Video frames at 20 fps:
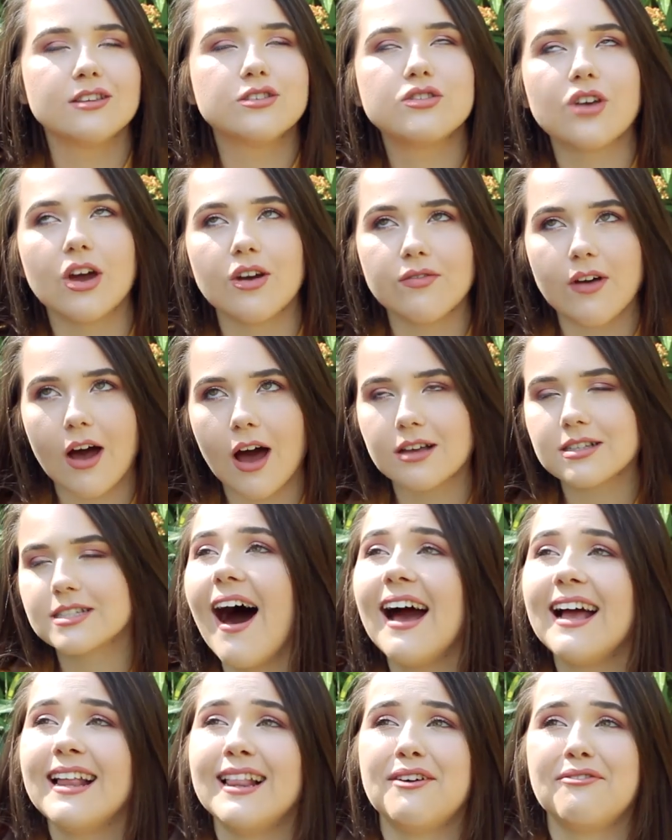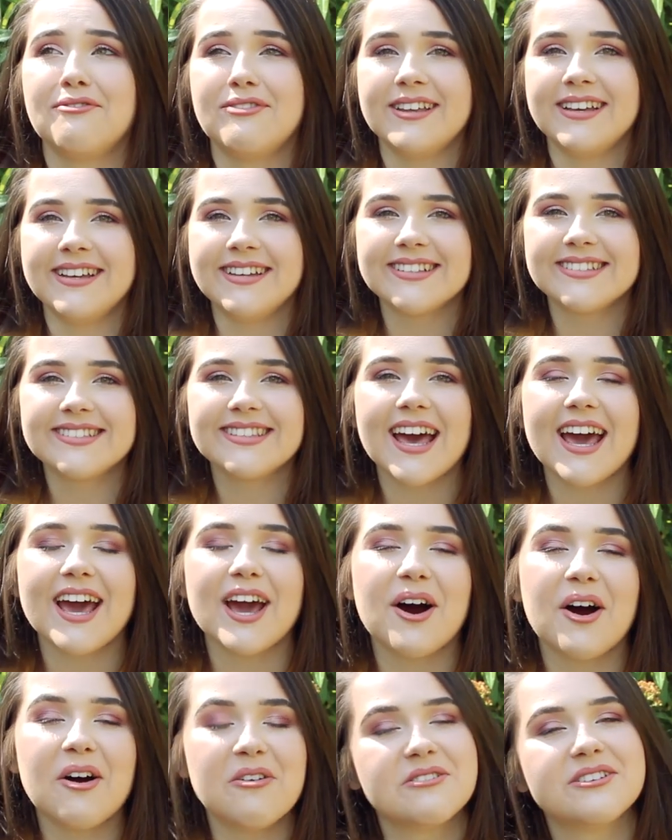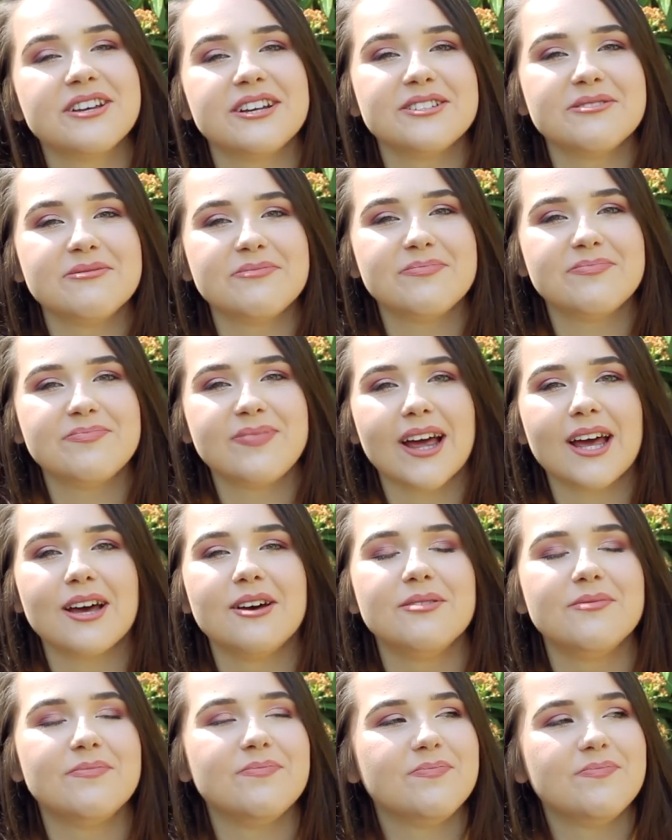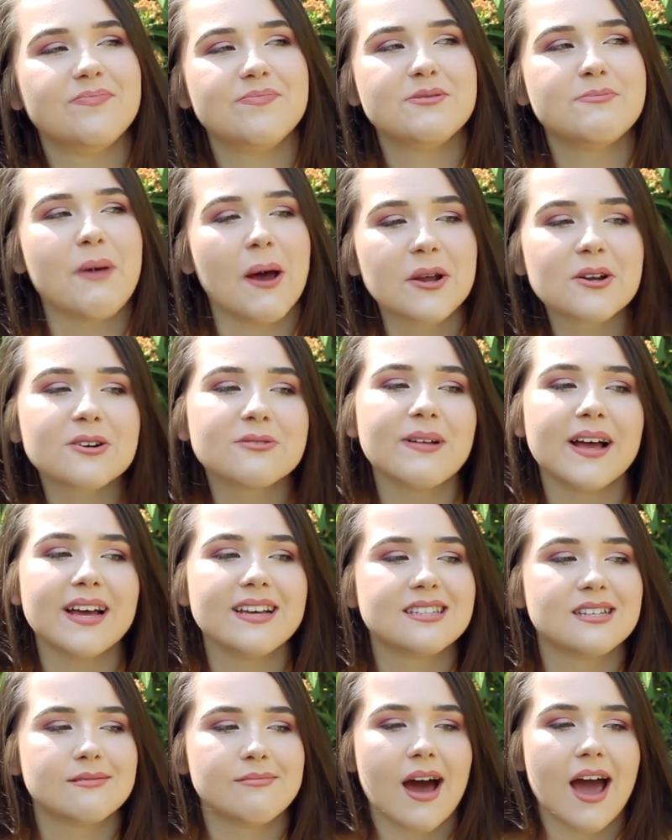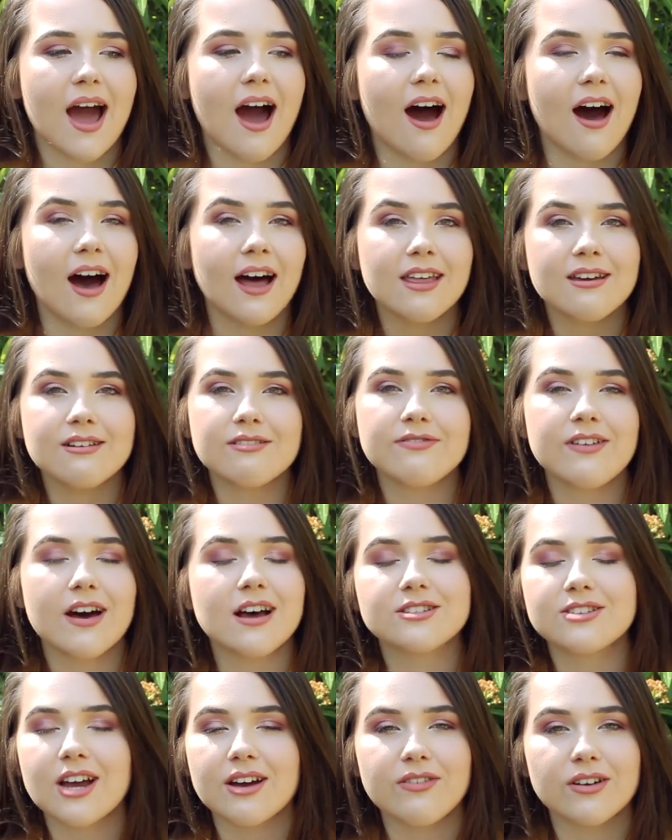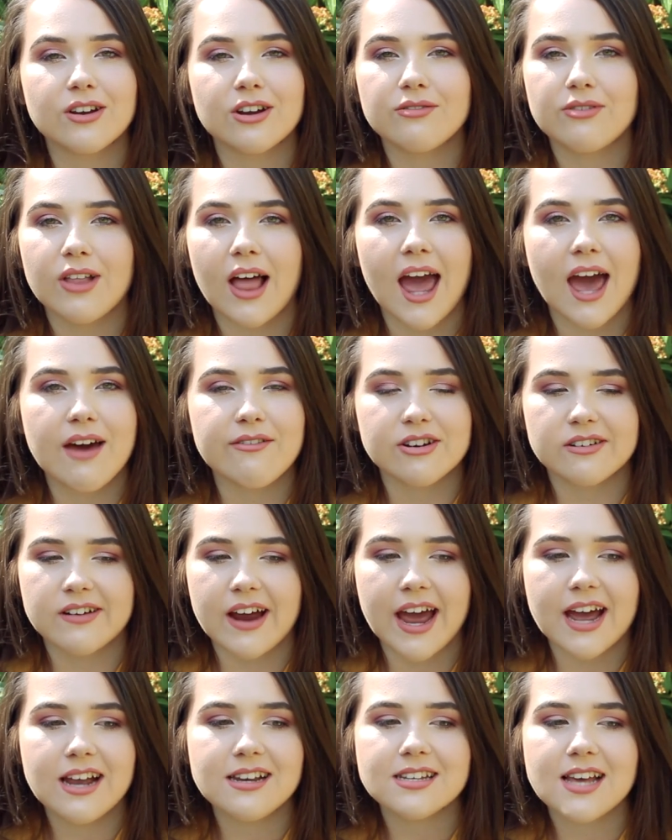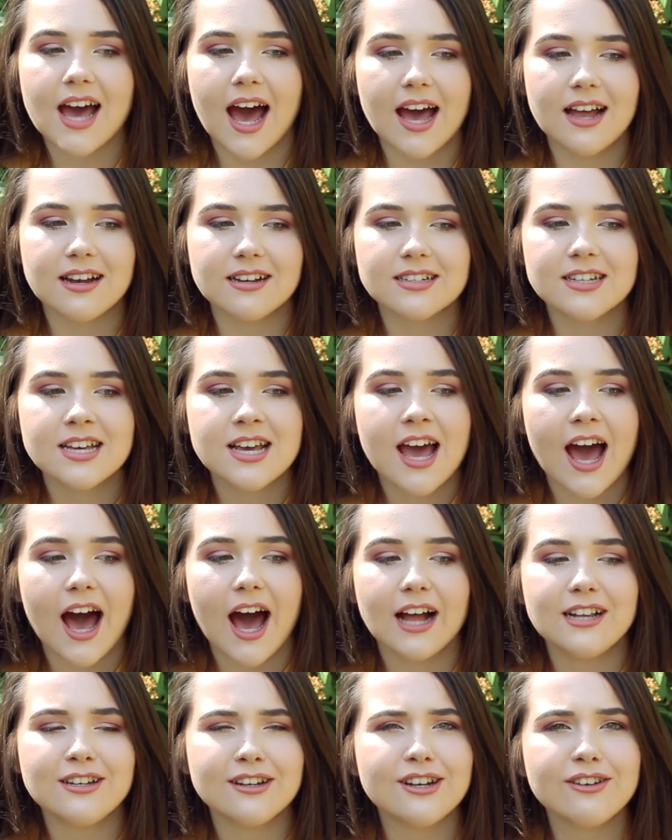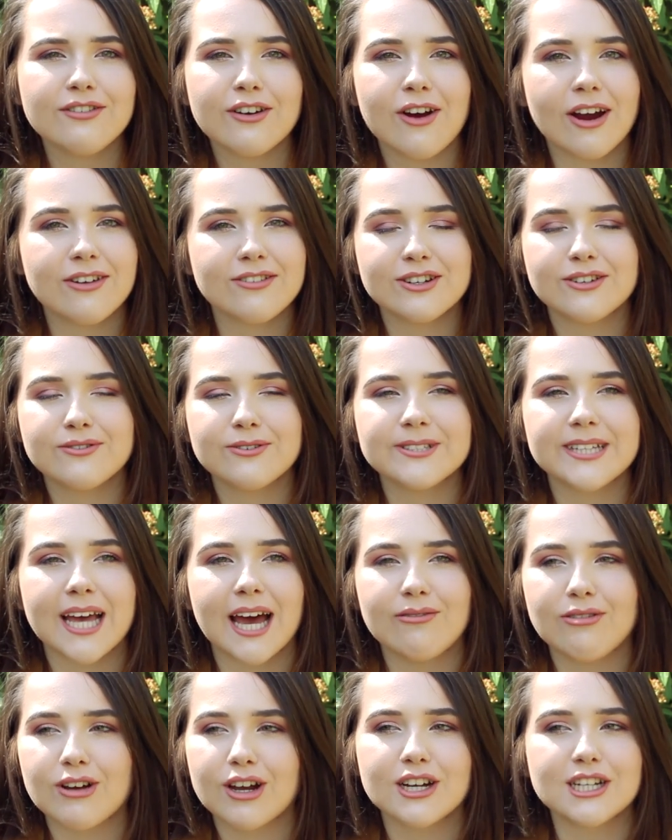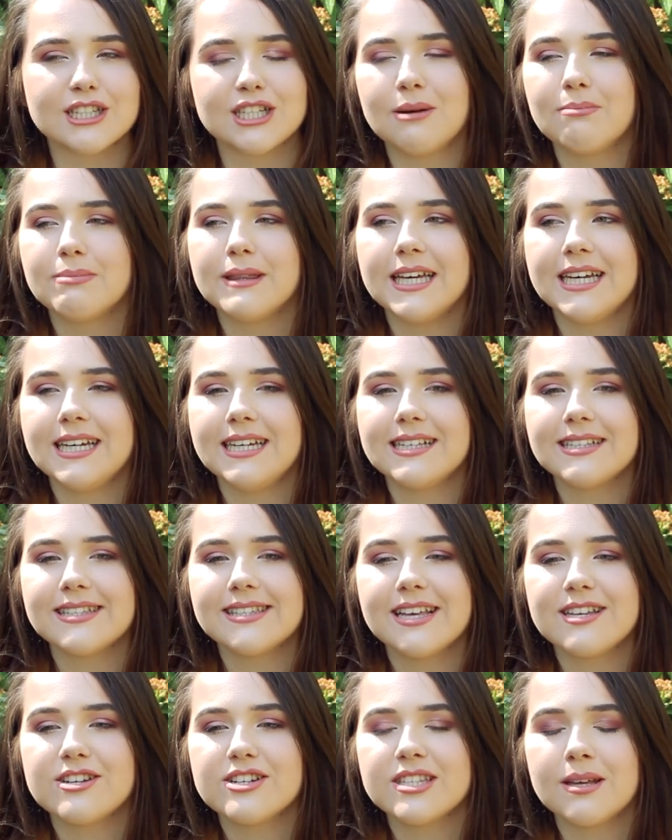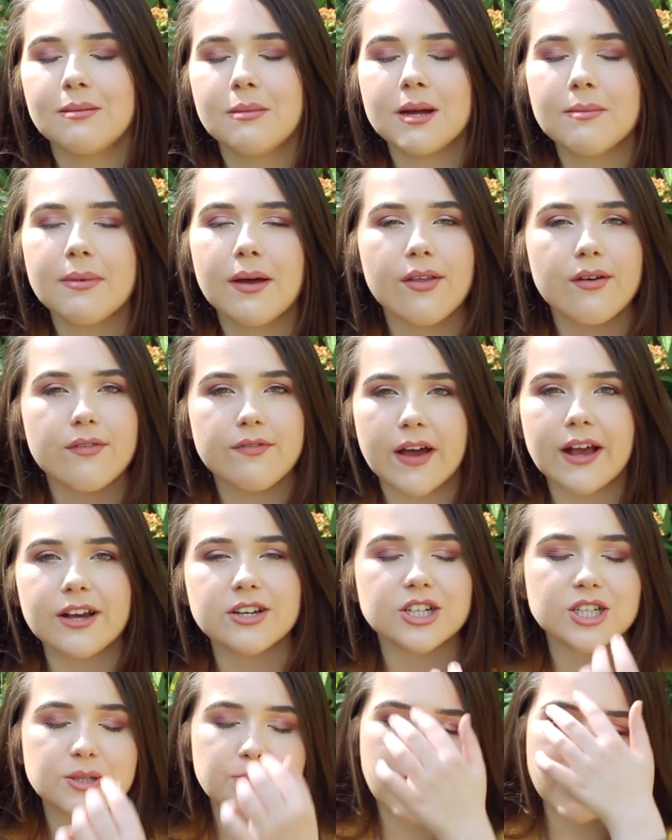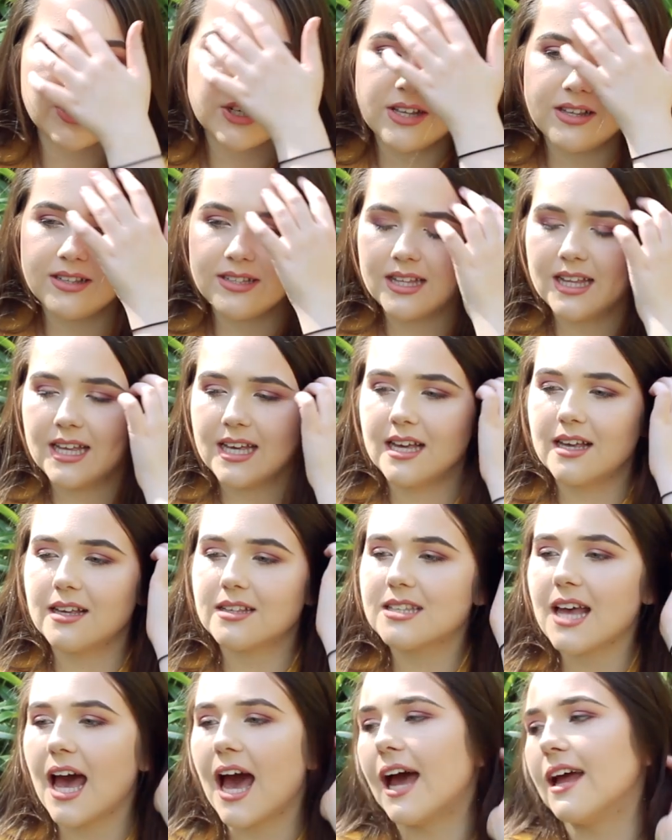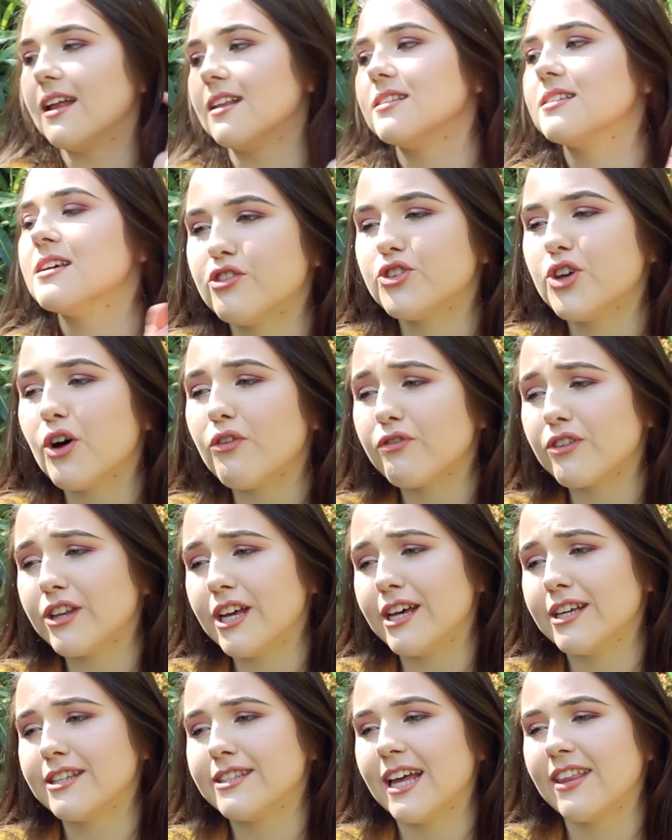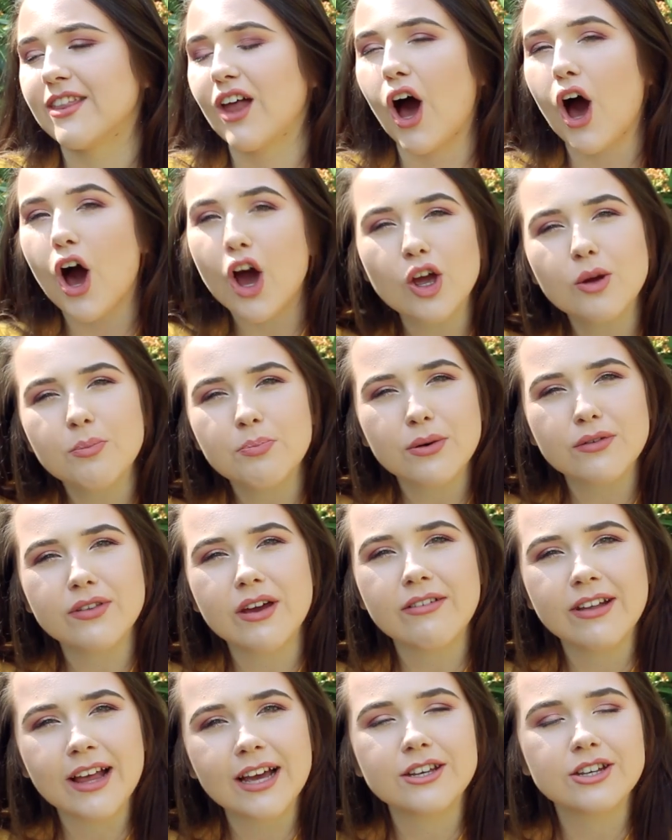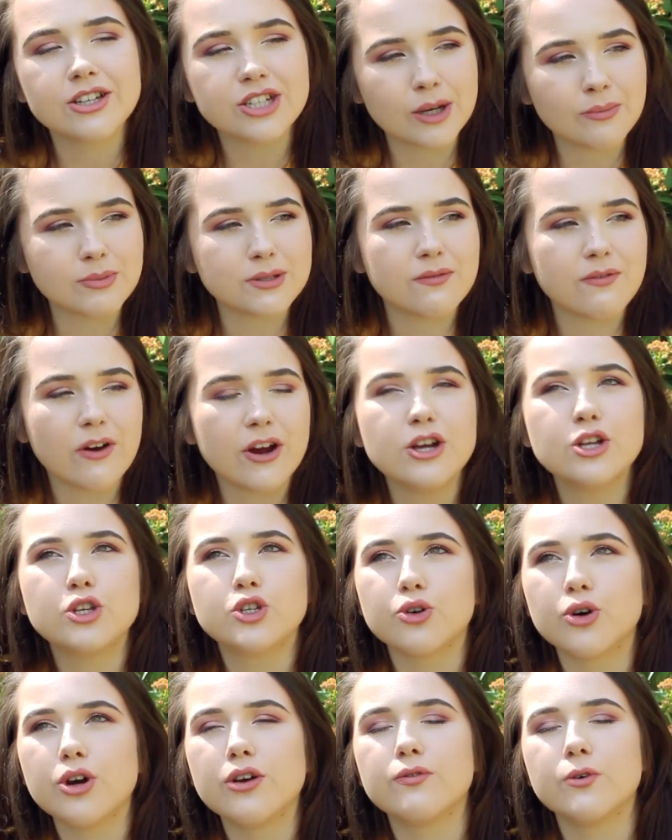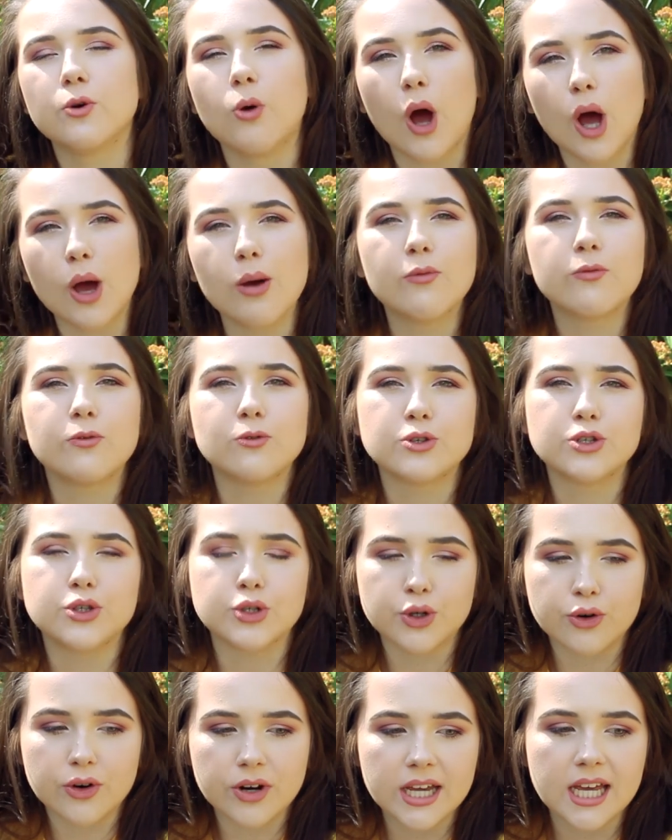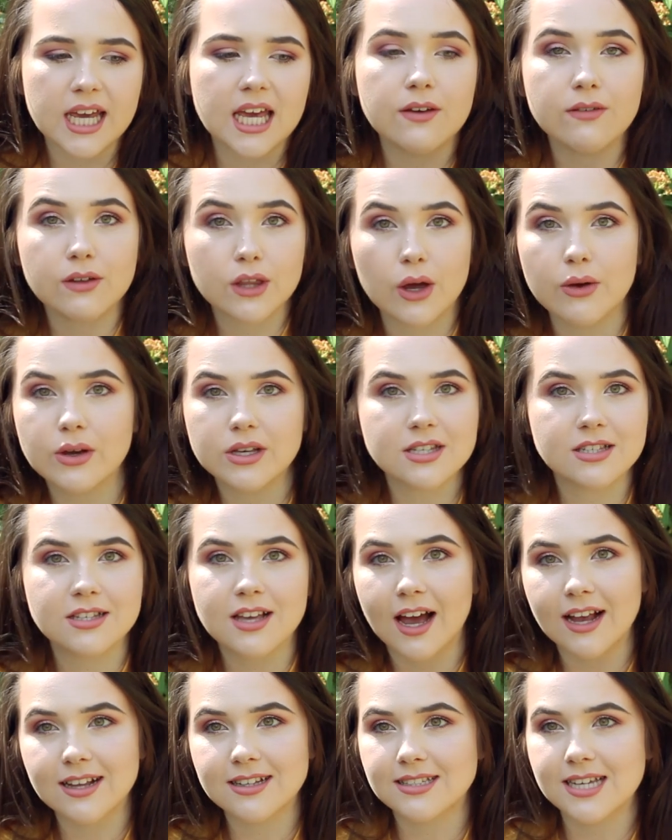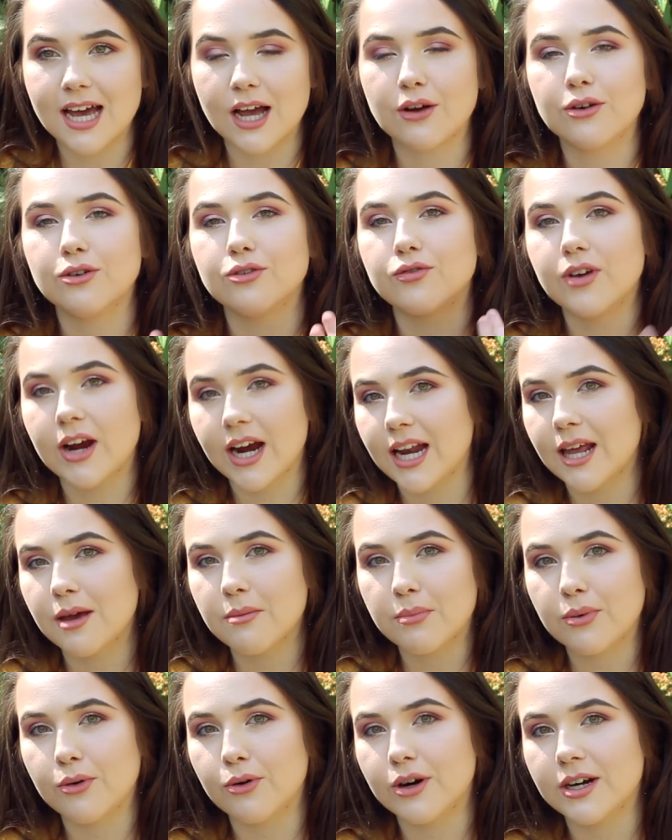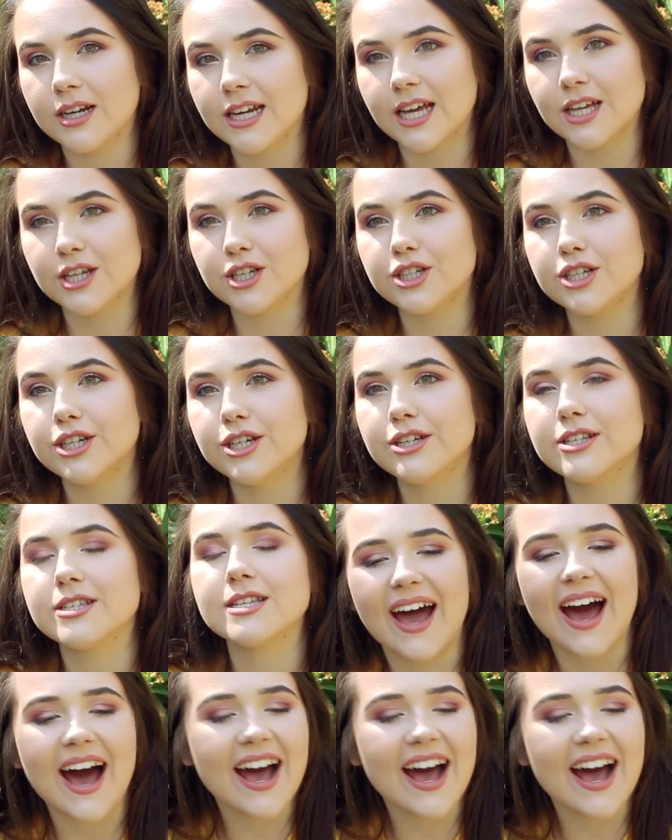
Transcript: it's so fast. I love these. They hold such a like a special place in my heart. They're the first graphic novel I ever read, and I don't know if a graphic novel is ever going to top these. There's just something about the facial expressions in these and softness and the hope of their relationship. It's a very joyful, hopeful story, even though it's starting to tackle really important issues.